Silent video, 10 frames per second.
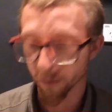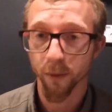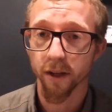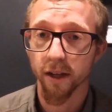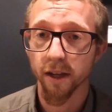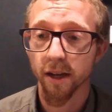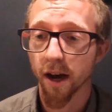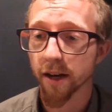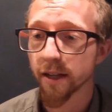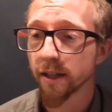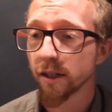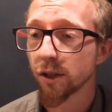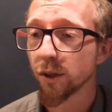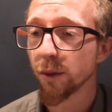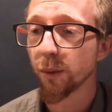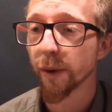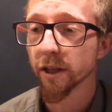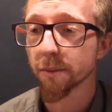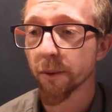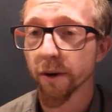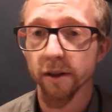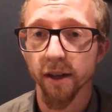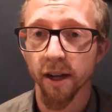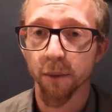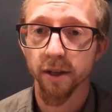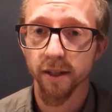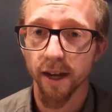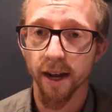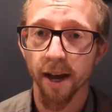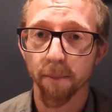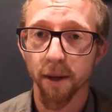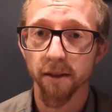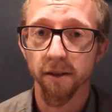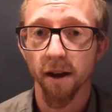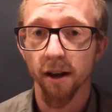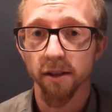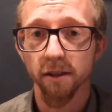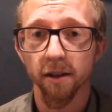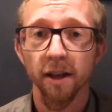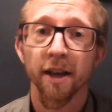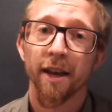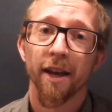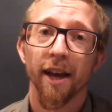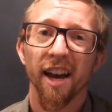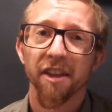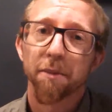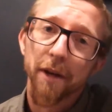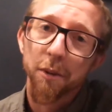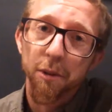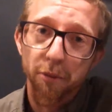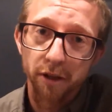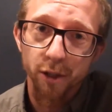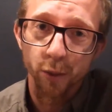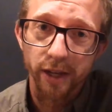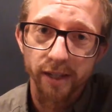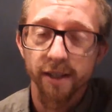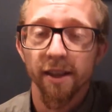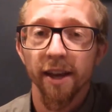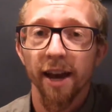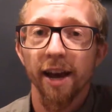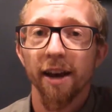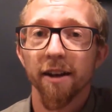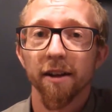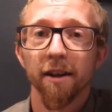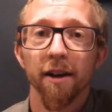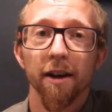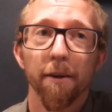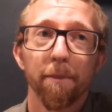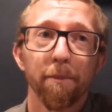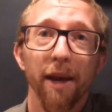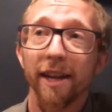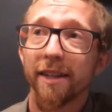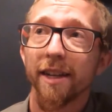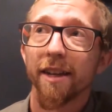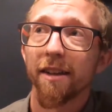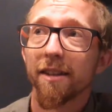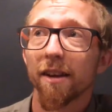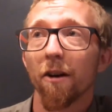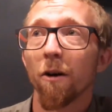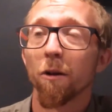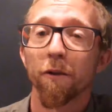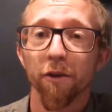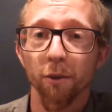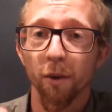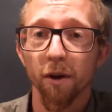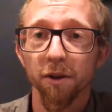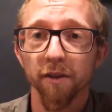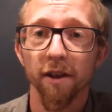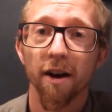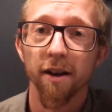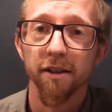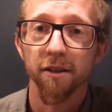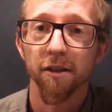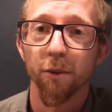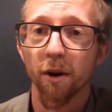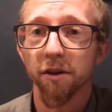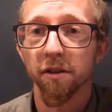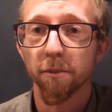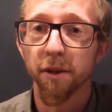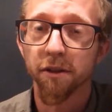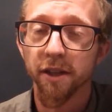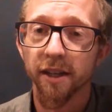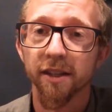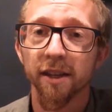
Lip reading: we got into Westport and we stayed at Basil's Hostel. And this place was pretty sweet. They had paintings all over the walls of the hostel, walls of the buildings,